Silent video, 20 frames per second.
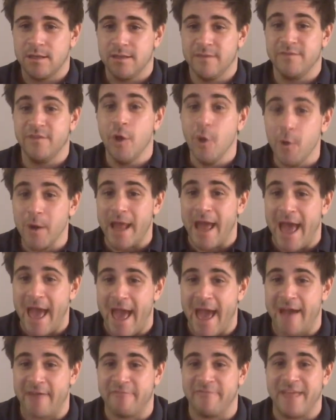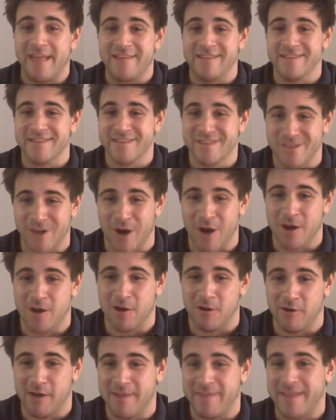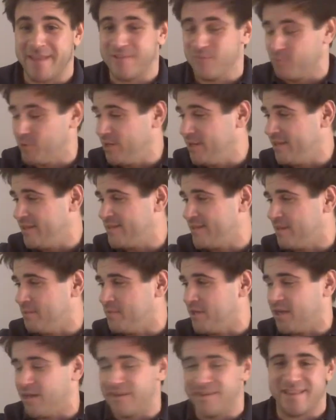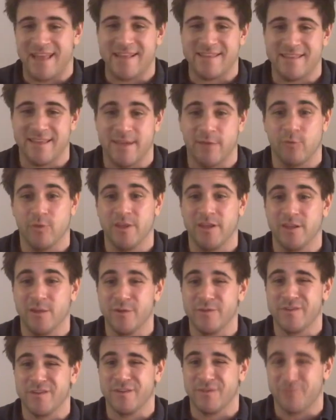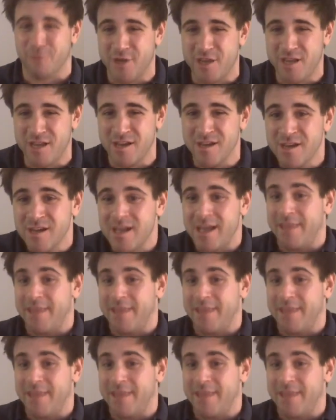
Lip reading: 2.5. That's a start, all right? That's really something, because that's like really close to 3.